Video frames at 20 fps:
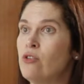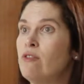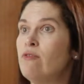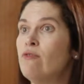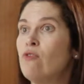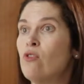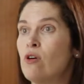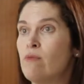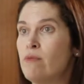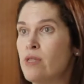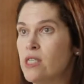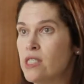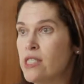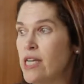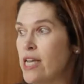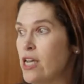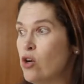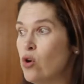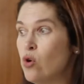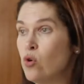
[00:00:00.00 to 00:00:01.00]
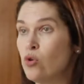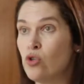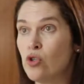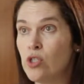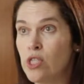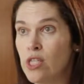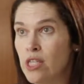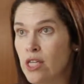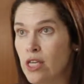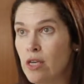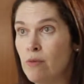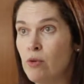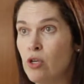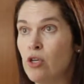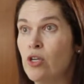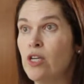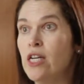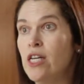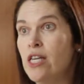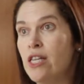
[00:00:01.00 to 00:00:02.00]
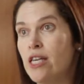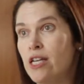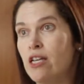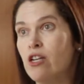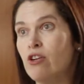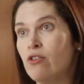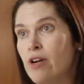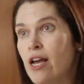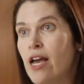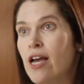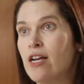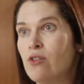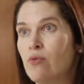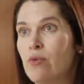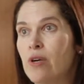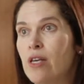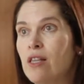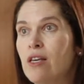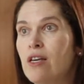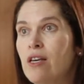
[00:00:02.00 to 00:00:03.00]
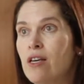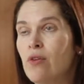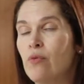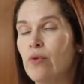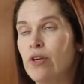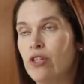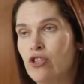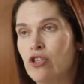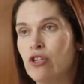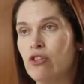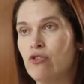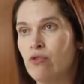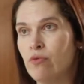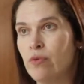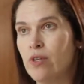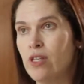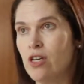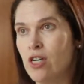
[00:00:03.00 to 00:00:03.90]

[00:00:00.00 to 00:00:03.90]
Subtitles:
to inform the stakeholders in the community that interact with children with